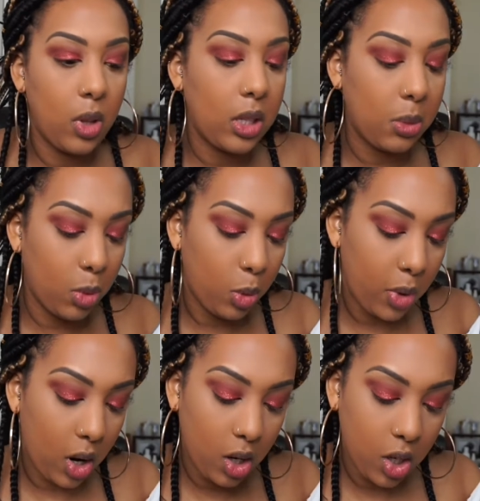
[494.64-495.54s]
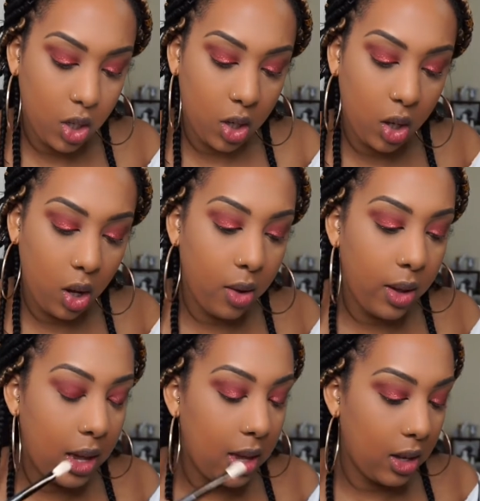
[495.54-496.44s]
with a small brush, gonna go
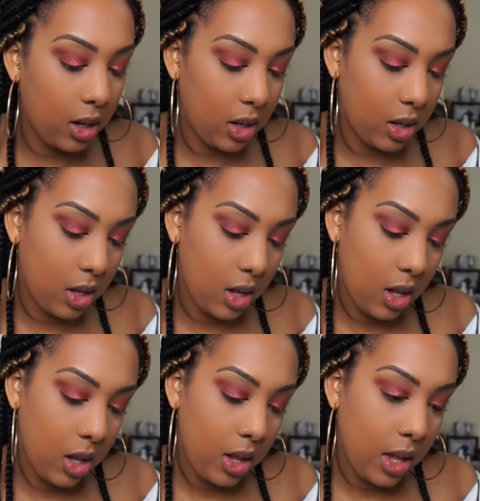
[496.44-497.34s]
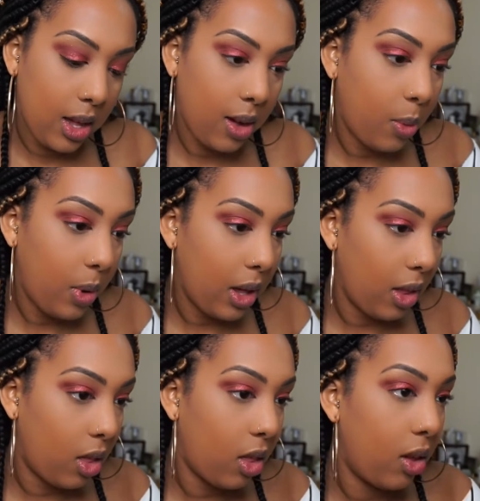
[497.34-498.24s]
in
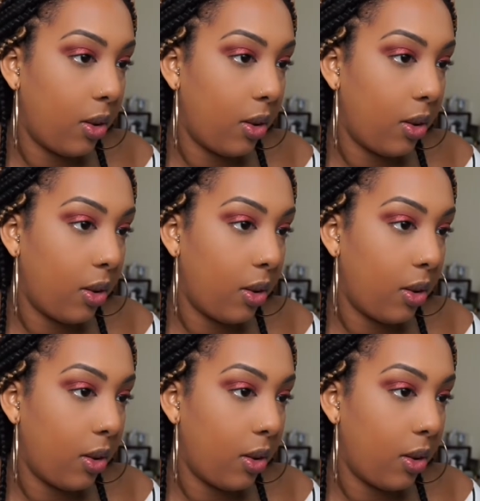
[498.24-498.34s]
with